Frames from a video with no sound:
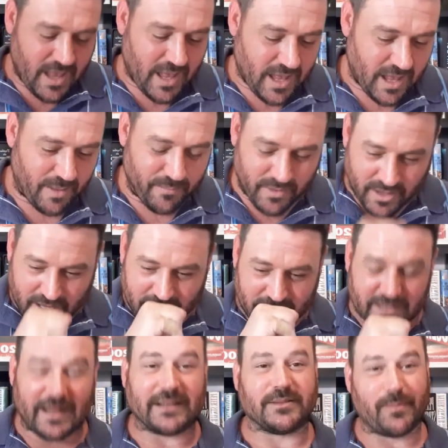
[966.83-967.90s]

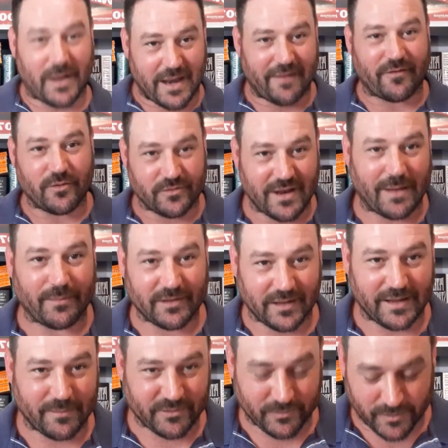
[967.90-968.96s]
That's my nephew's name is
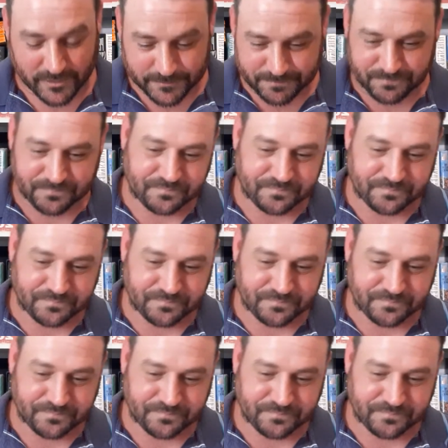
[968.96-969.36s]
Liam as well.